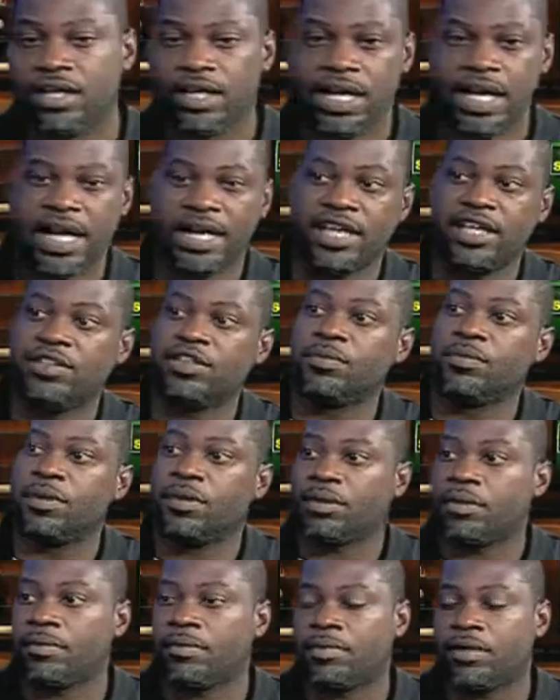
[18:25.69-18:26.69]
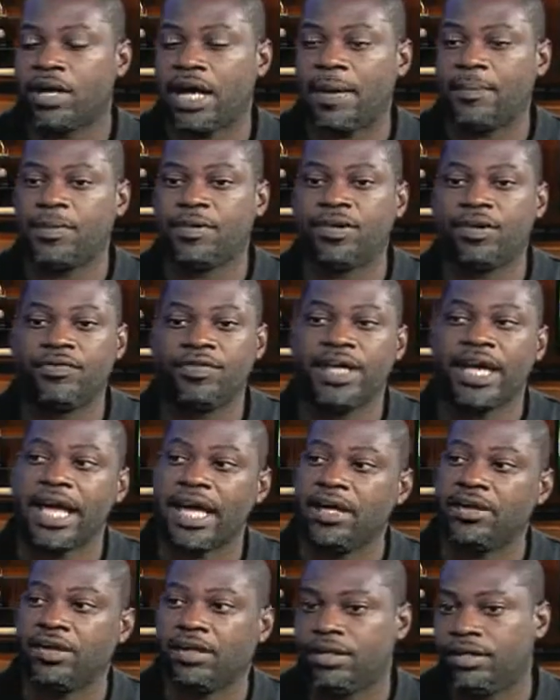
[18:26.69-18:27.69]
I give them a copy of the,
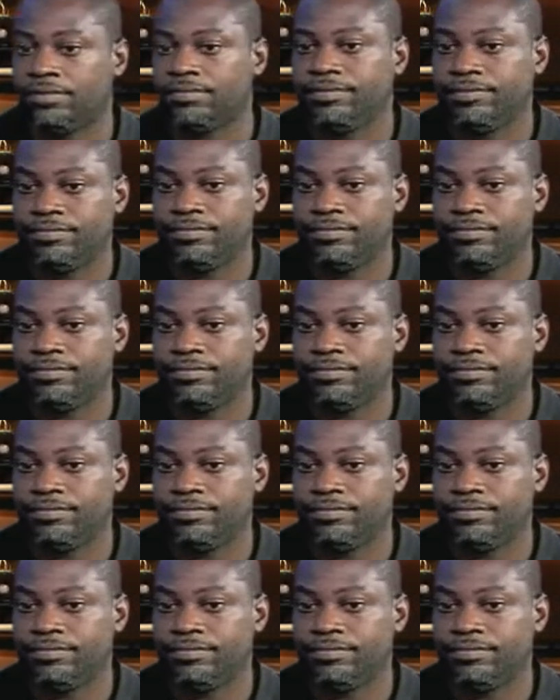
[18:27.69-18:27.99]
the,